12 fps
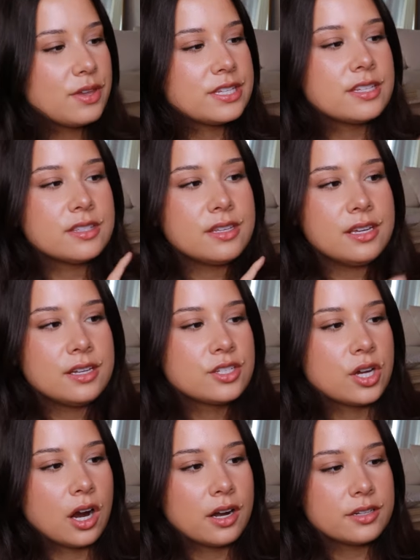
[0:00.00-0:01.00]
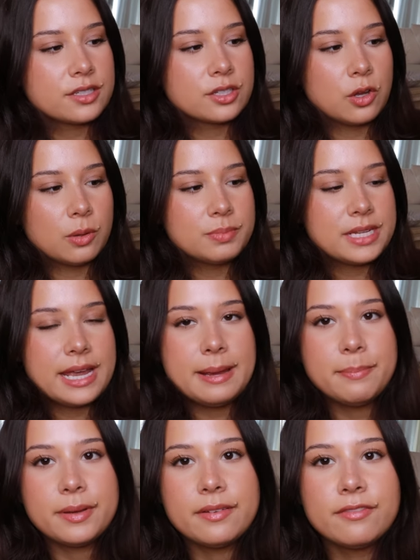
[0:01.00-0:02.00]
This is the Tarte Sculpt
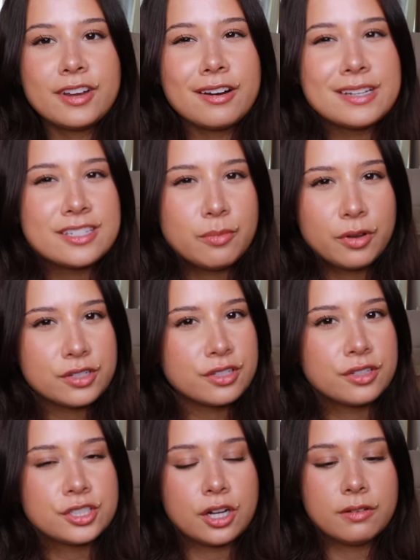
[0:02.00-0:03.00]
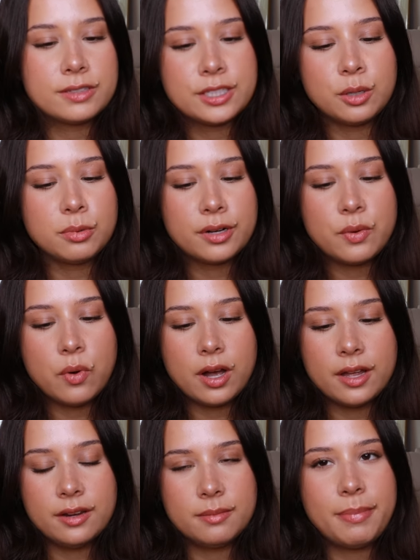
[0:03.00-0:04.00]
Tape, very similar to the Charlotte Tilbury
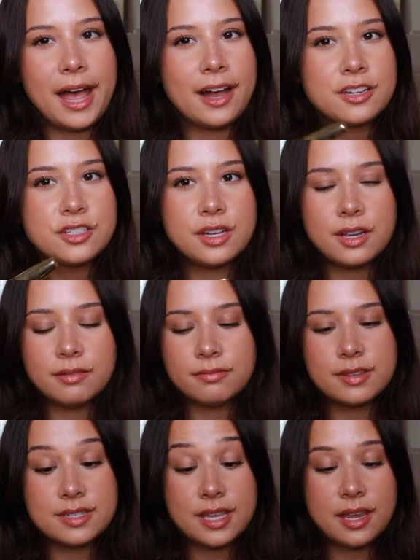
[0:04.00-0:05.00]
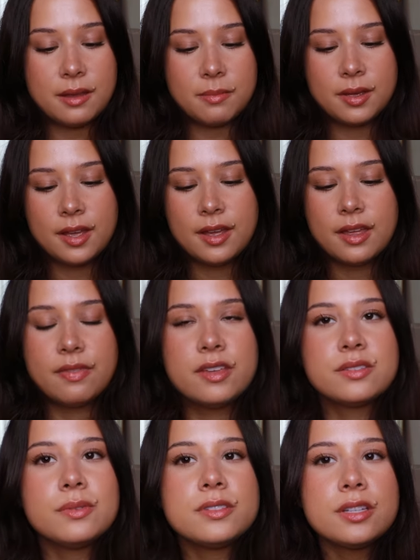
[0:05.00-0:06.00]
one, packaging the same.
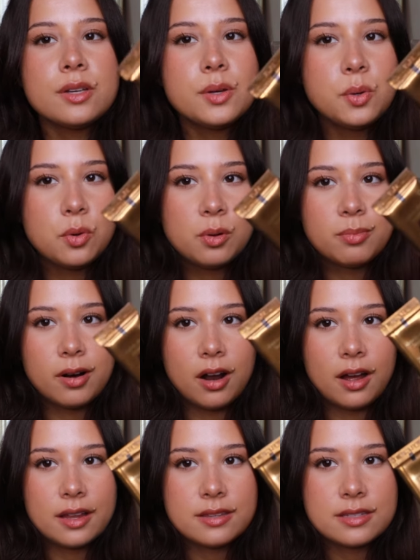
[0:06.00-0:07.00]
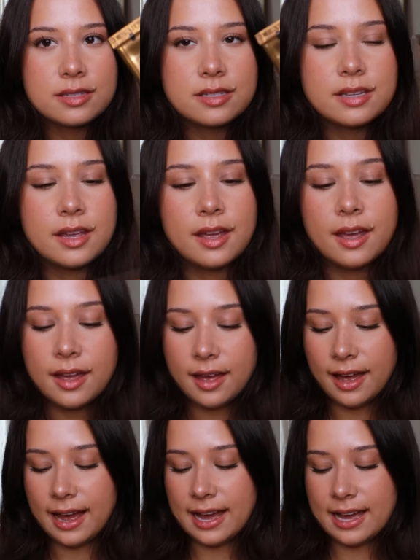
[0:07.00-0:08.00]
This one's in cool bronze.
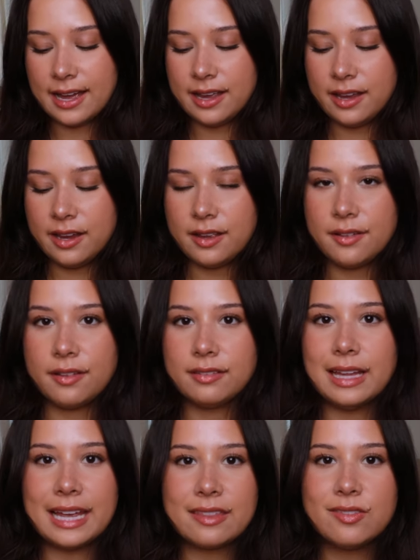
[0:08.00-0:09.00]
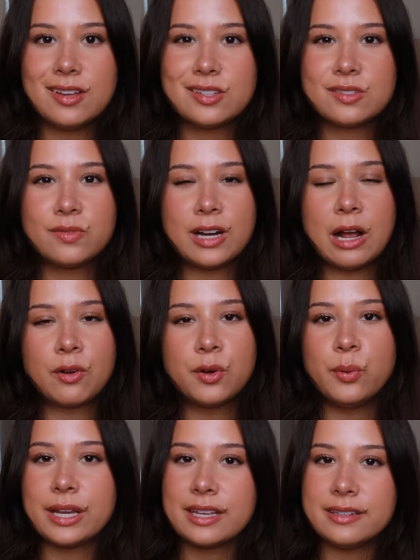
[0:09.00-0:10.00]
I like this for how
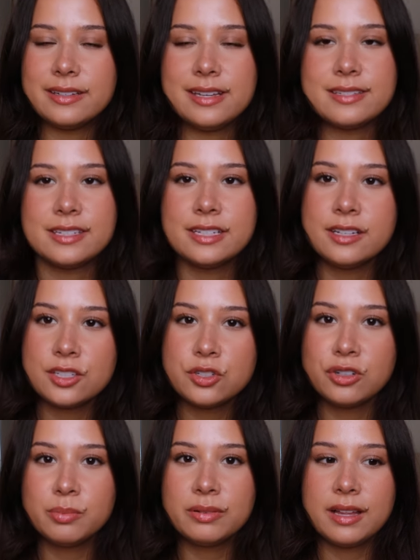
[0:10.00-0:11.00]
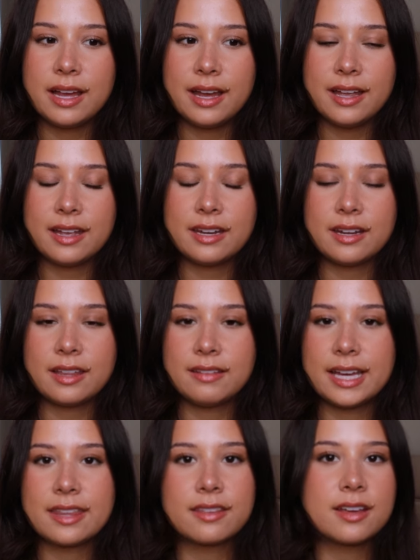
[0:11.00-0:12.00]
quick and easy it is to apply, and I
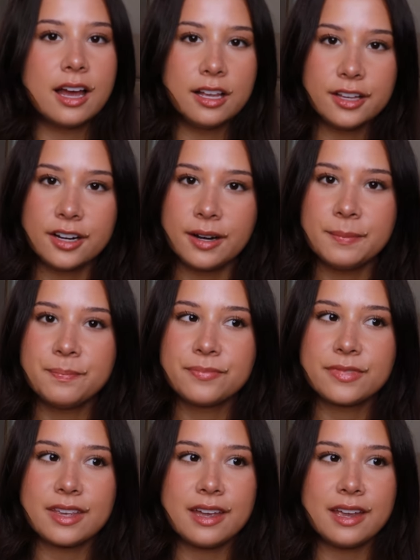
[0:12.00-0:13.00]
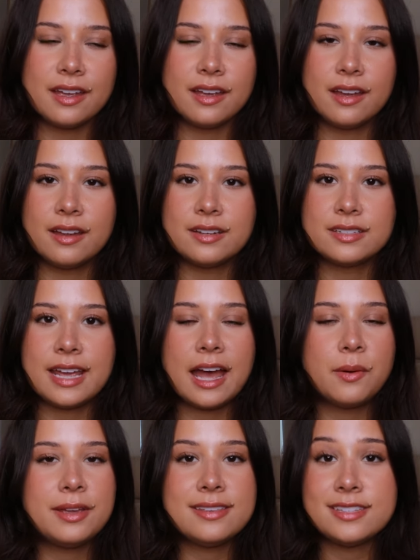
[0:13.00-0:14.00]
like the color and
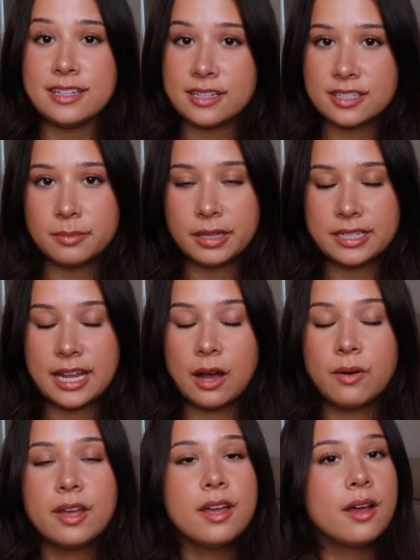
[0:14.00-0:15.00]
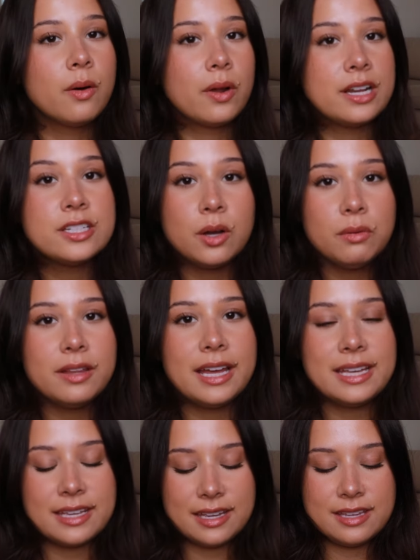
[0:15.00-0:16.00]
how easy it is to blend out. What I don't
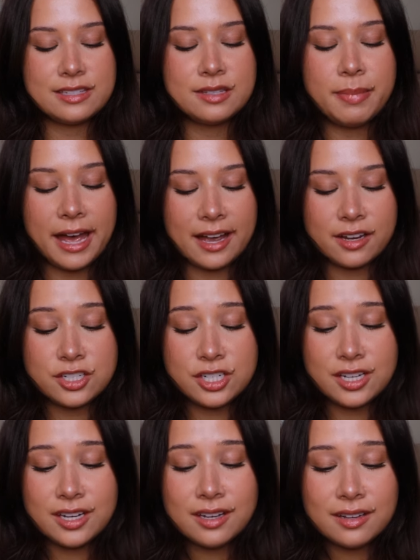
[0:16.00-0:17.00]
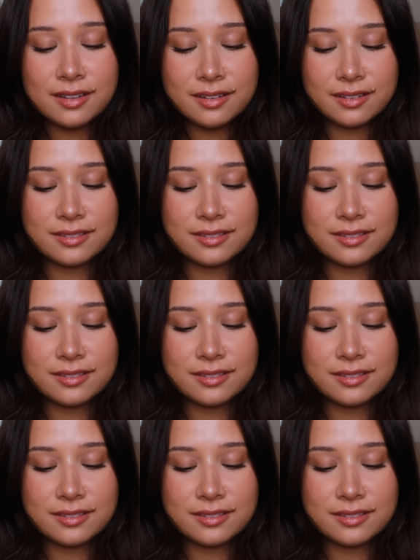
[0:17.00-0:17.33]
like is the packaging.